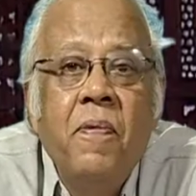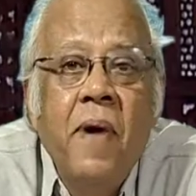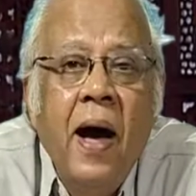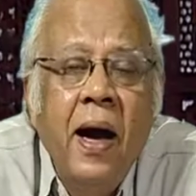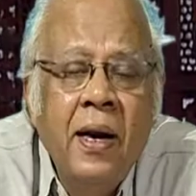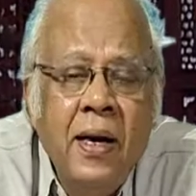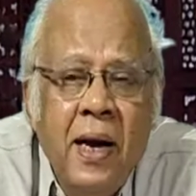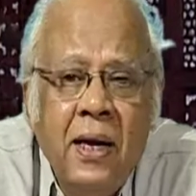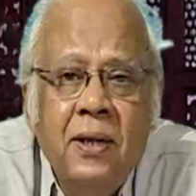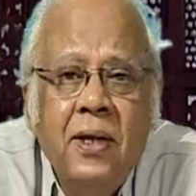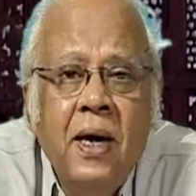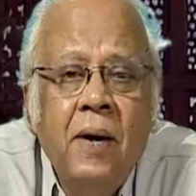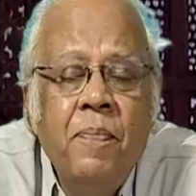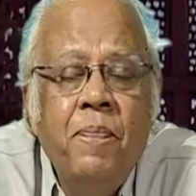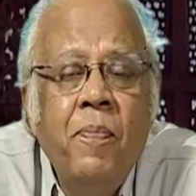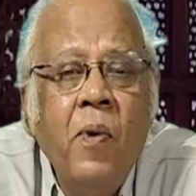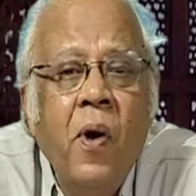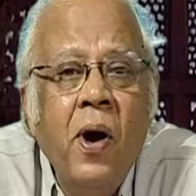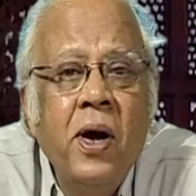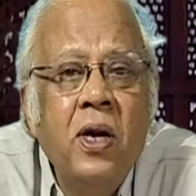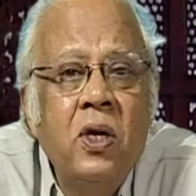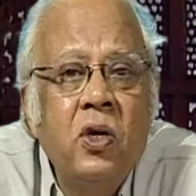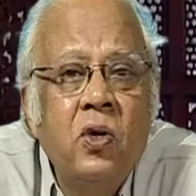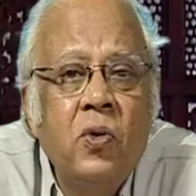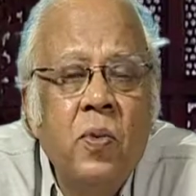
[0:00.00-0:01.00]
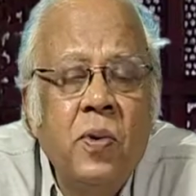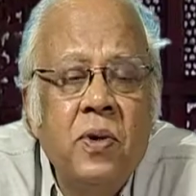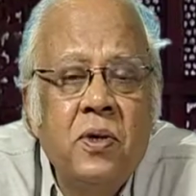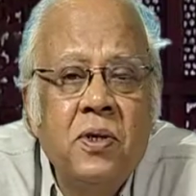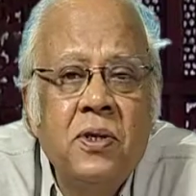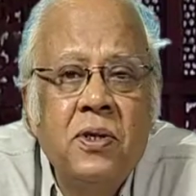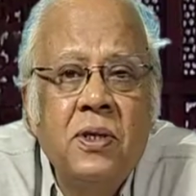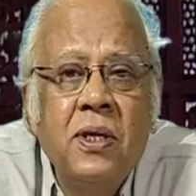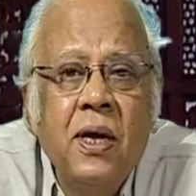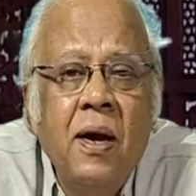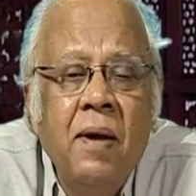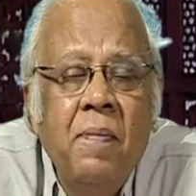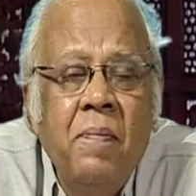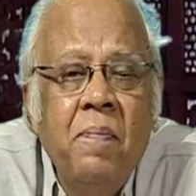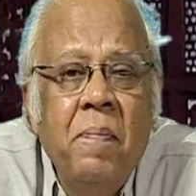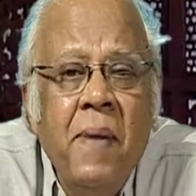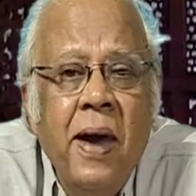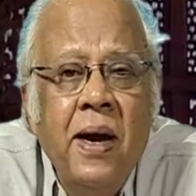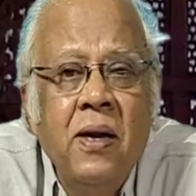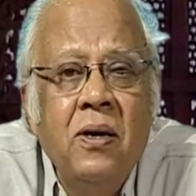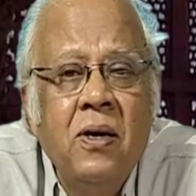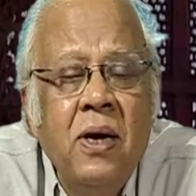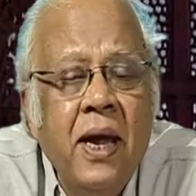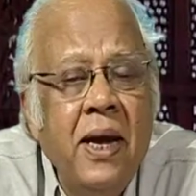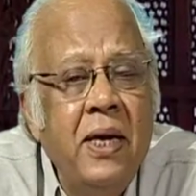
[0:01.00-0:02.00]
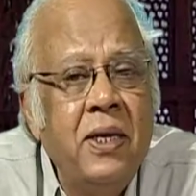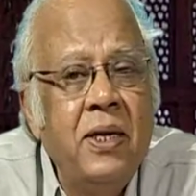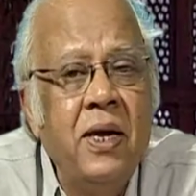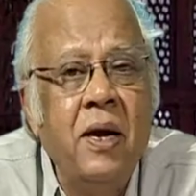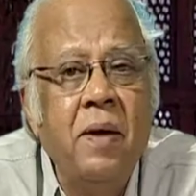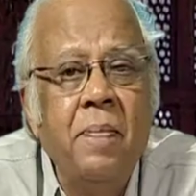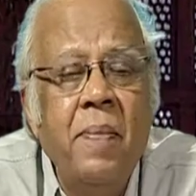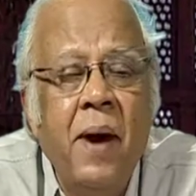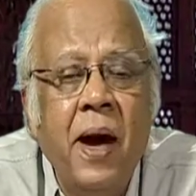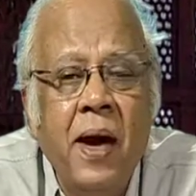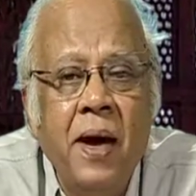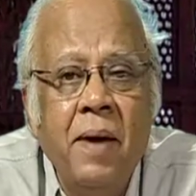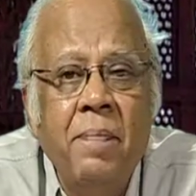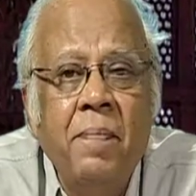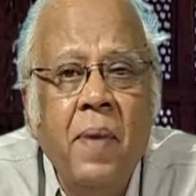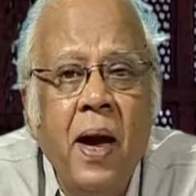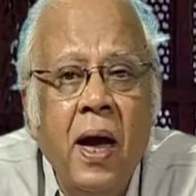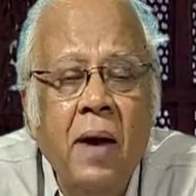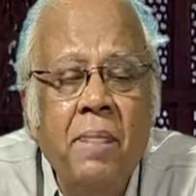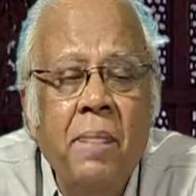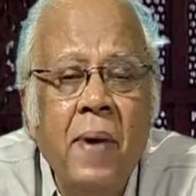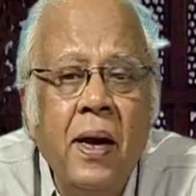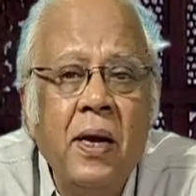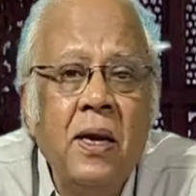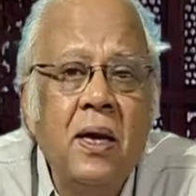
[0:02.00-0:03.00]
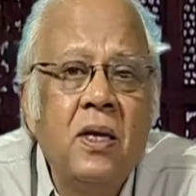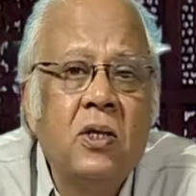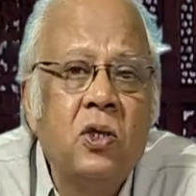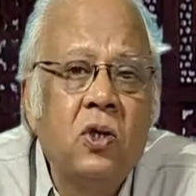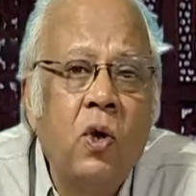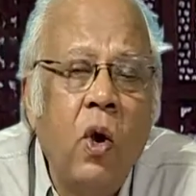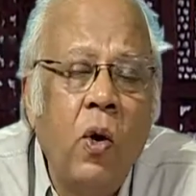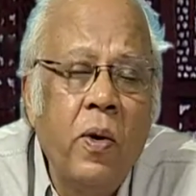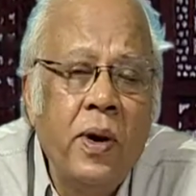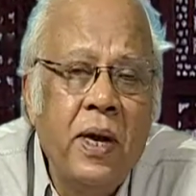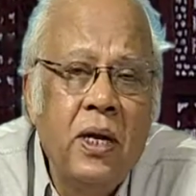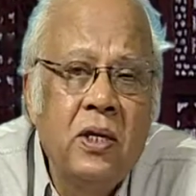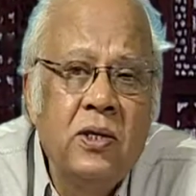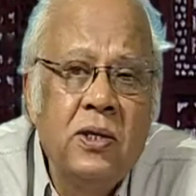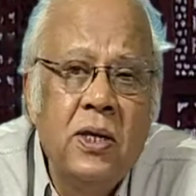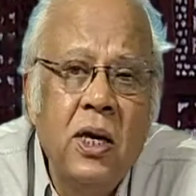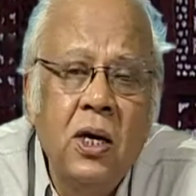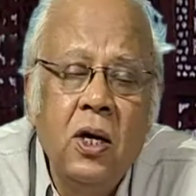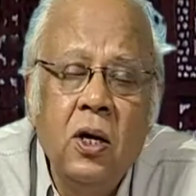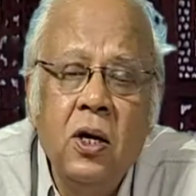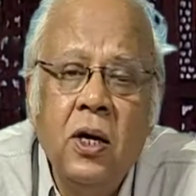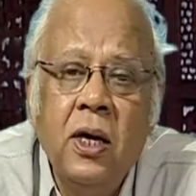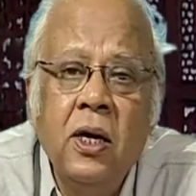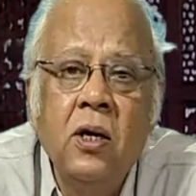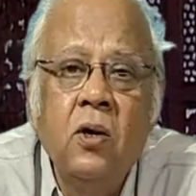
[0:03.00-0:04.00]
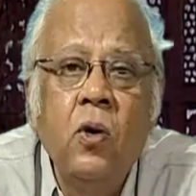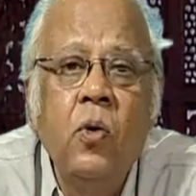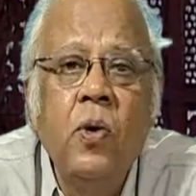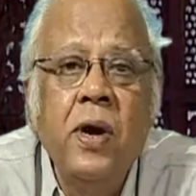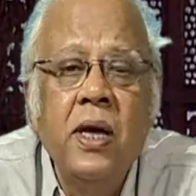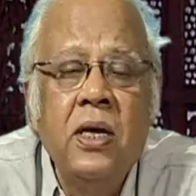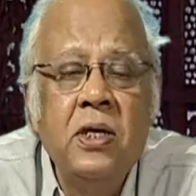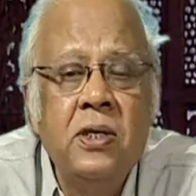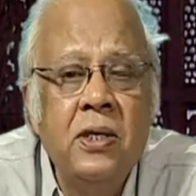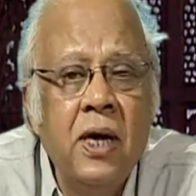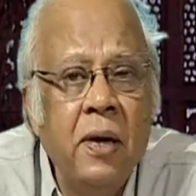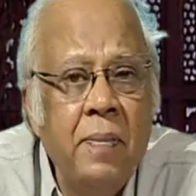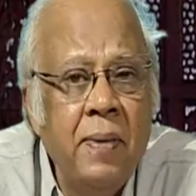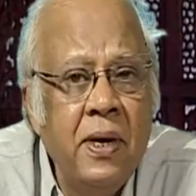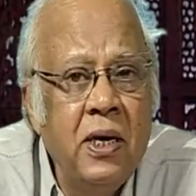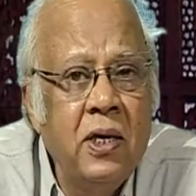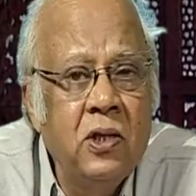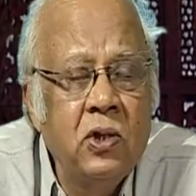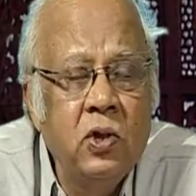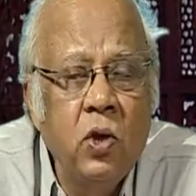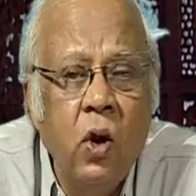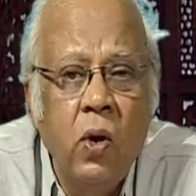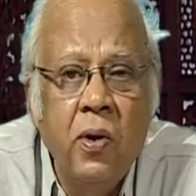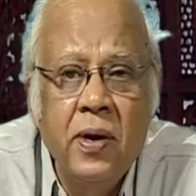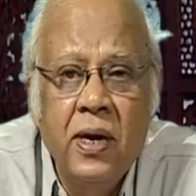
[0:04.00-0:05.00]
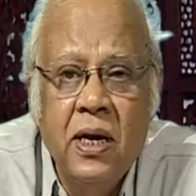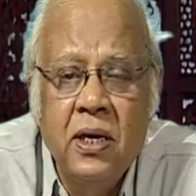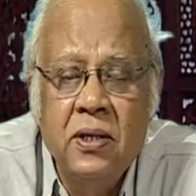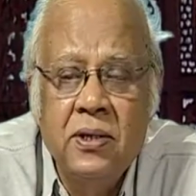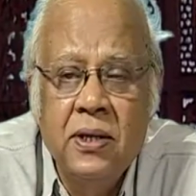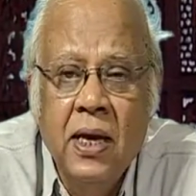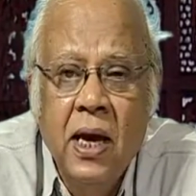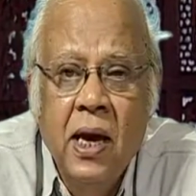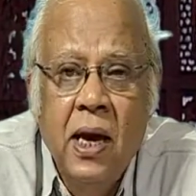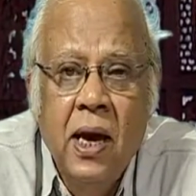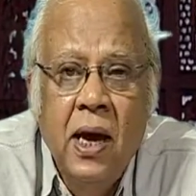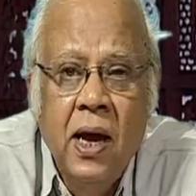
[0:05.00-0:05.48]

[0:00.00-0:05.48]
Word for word: Another point was made later by, by many historians, including German historians,